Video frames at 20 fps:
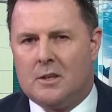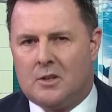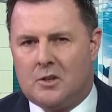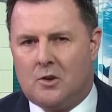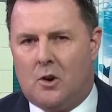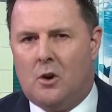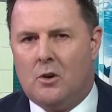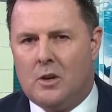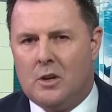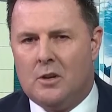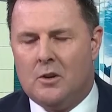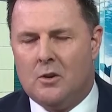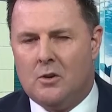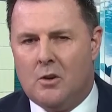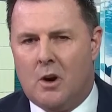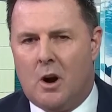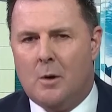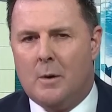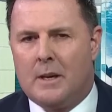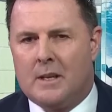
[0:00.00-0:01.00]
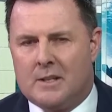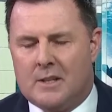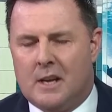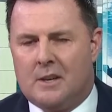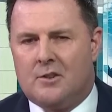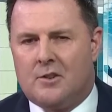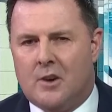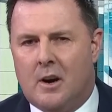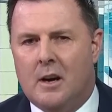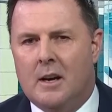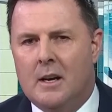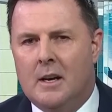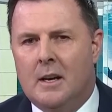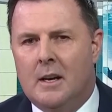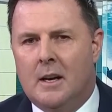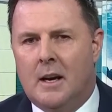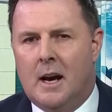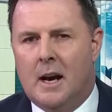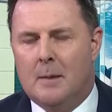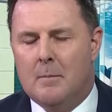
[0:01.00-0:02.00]
stronger euro, etc.
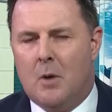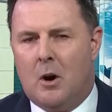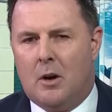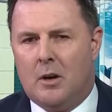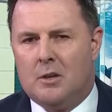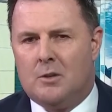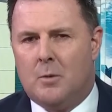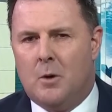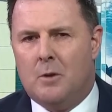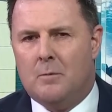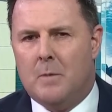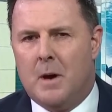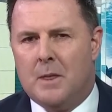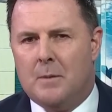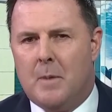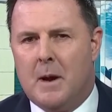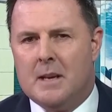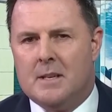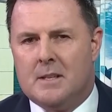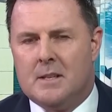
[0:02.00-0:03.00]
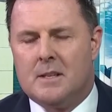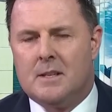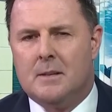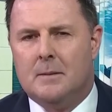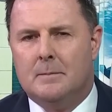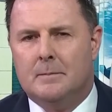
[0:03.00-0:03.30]
On a 12-month basis.